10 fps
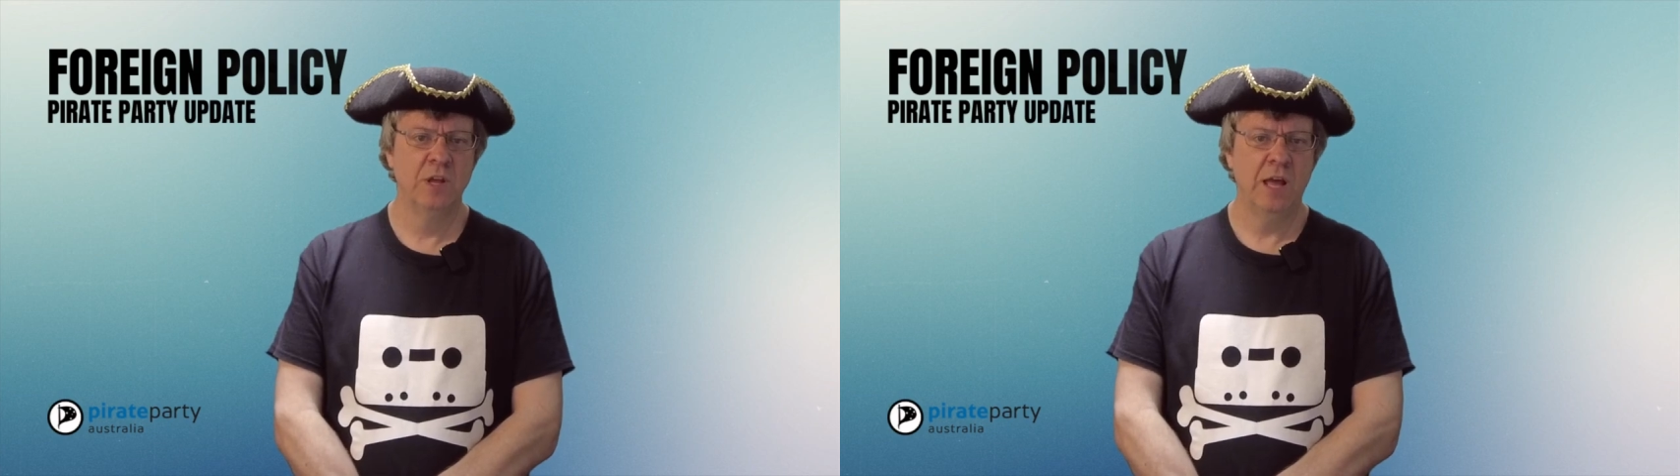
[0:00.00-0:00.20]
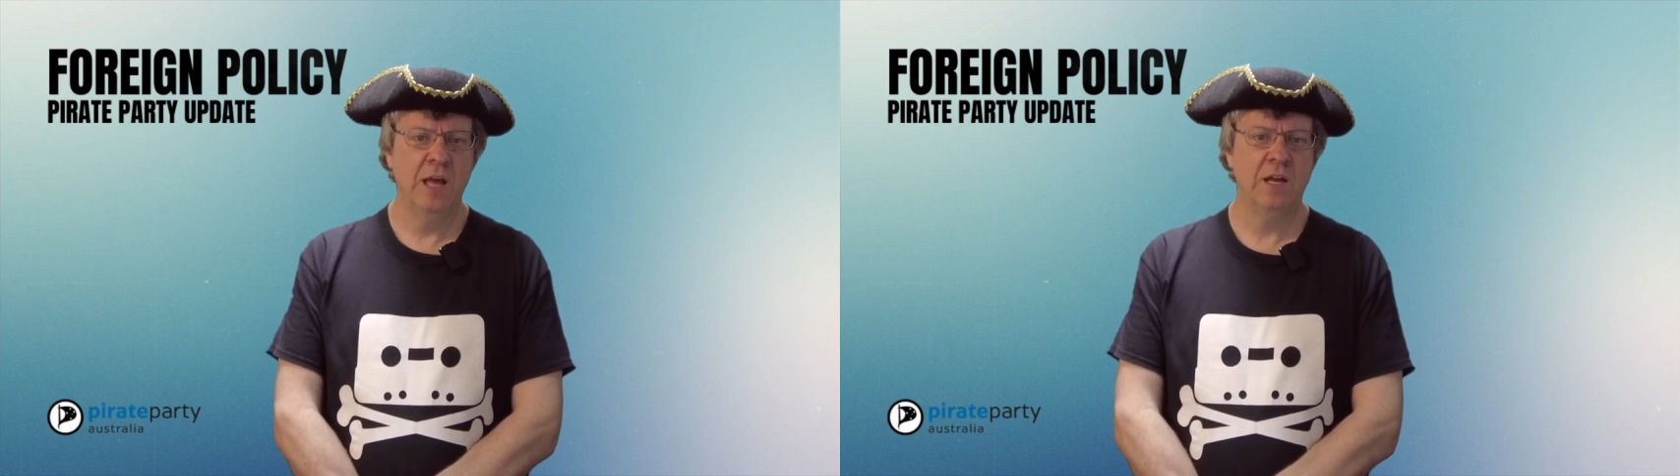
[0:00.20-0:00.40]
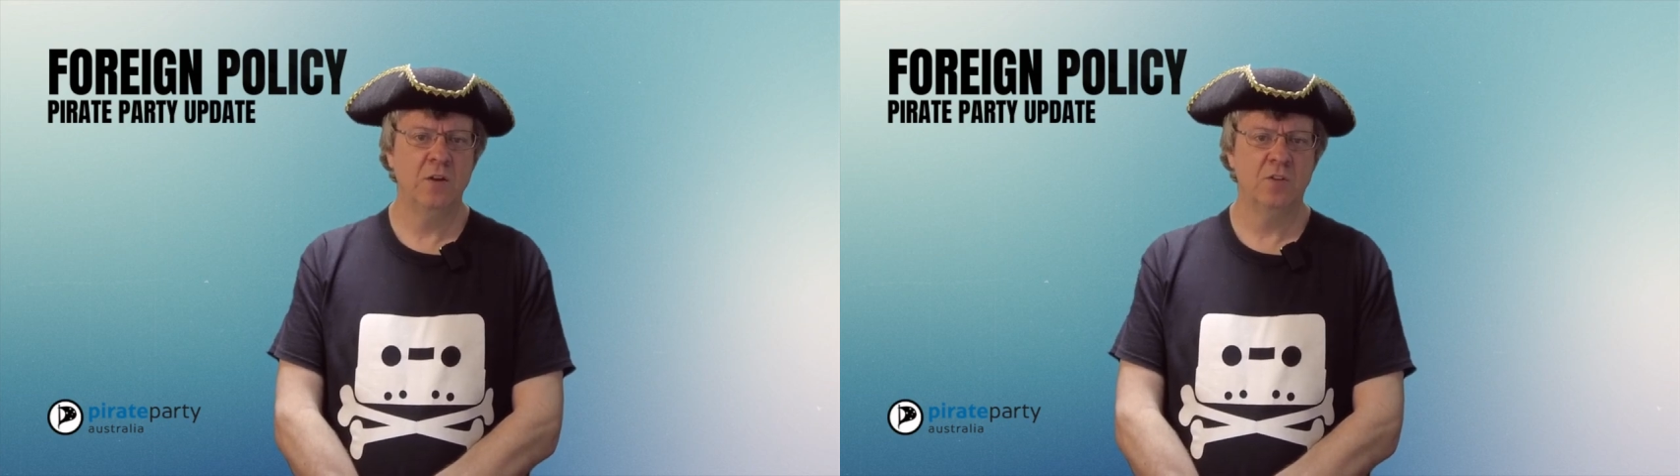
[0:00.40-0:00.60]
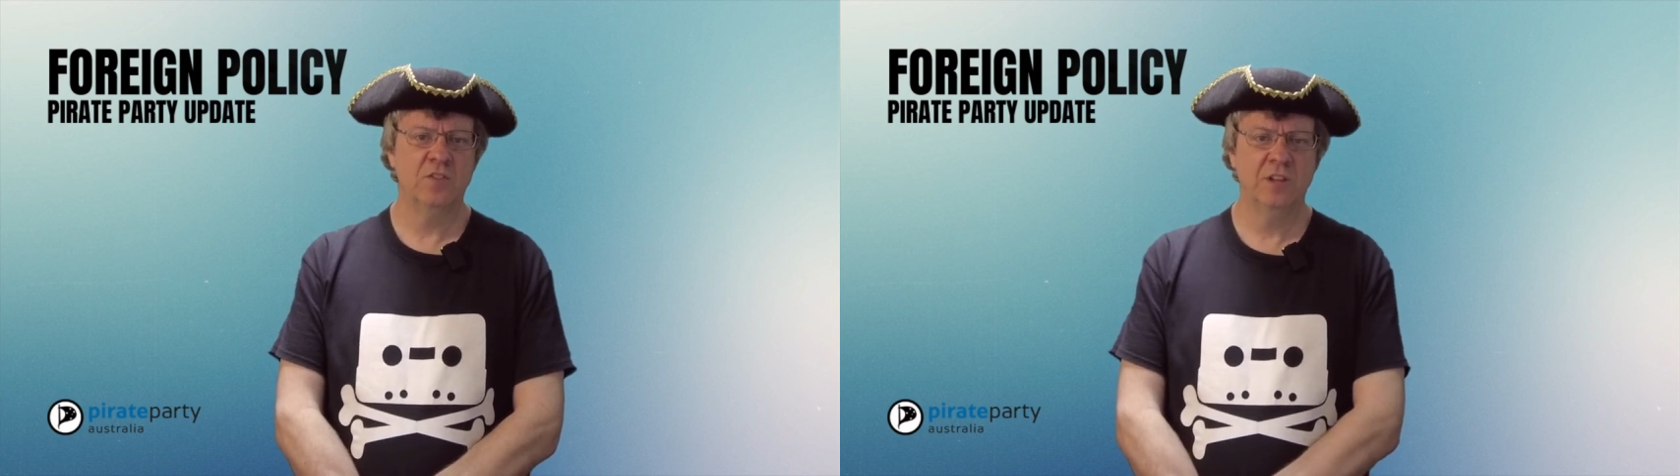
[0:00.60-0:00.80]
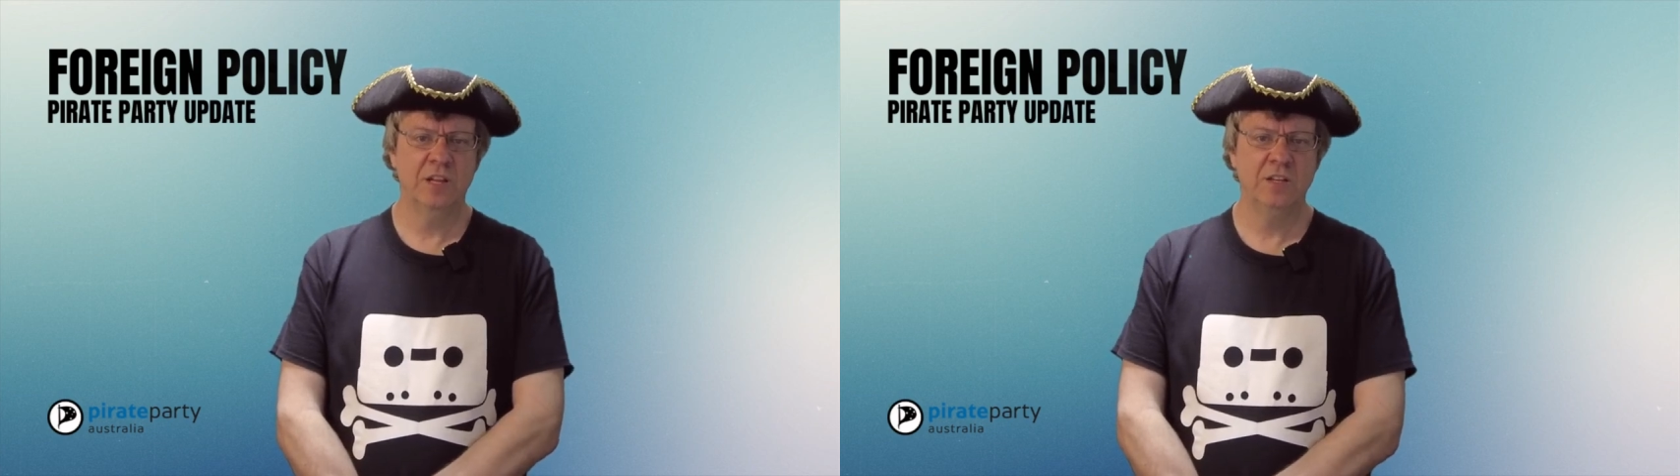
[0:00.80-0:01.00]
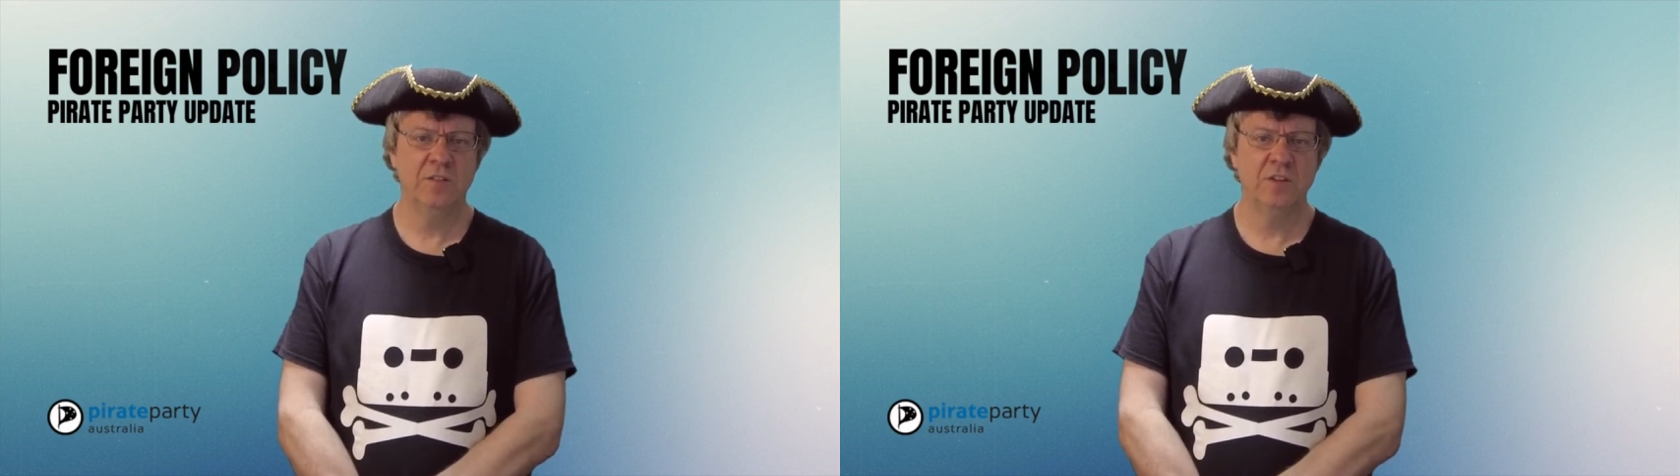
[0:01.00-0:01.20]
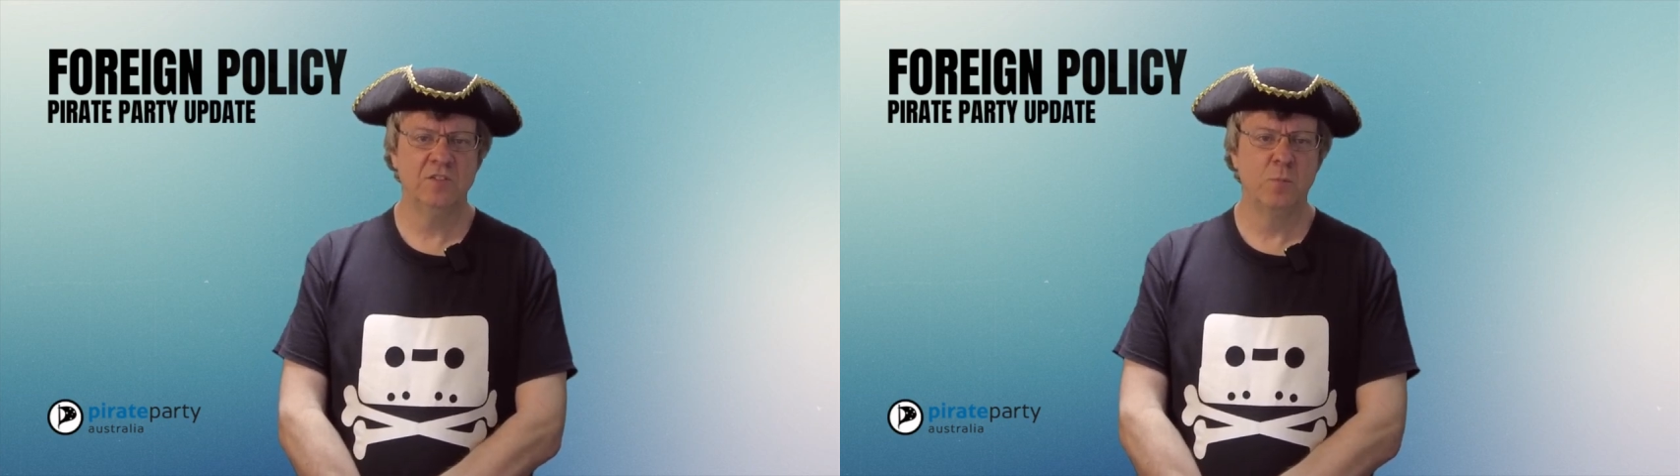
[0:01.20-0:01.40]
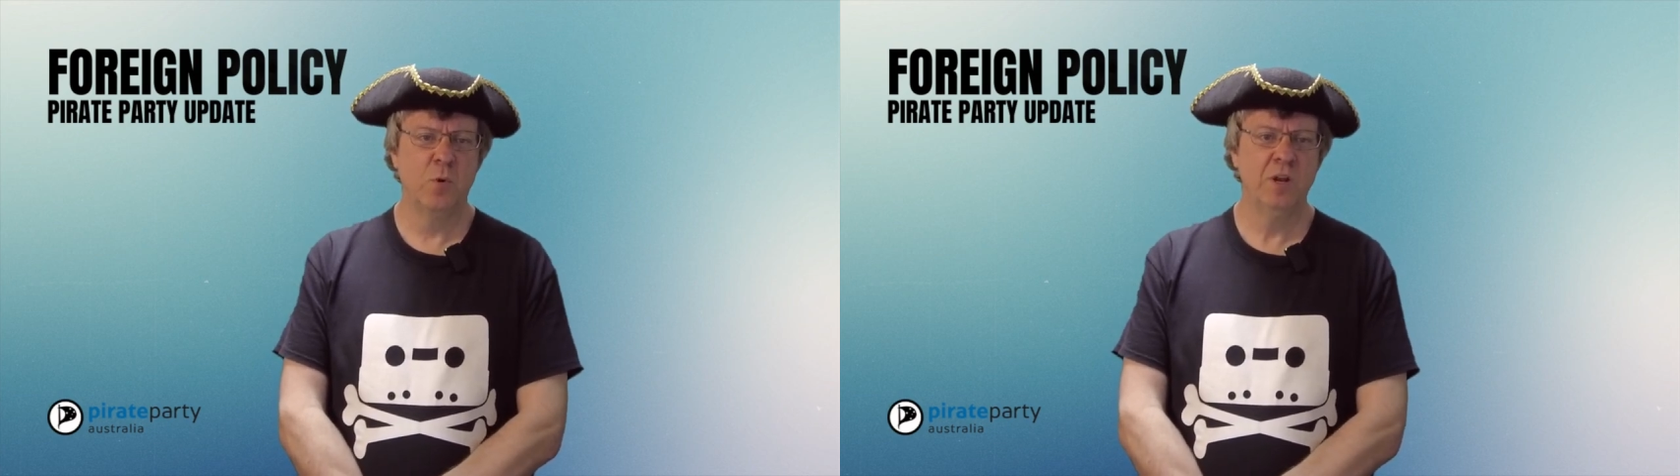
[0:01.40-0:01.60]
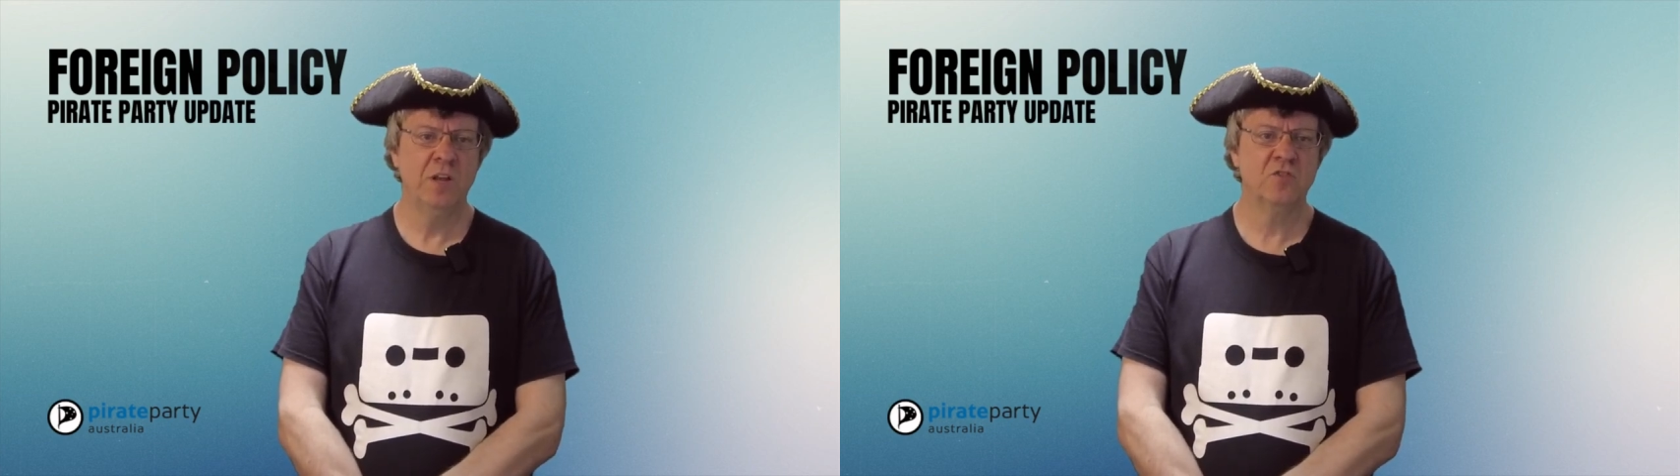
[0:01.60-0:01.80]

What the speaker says: and are not selectively supporting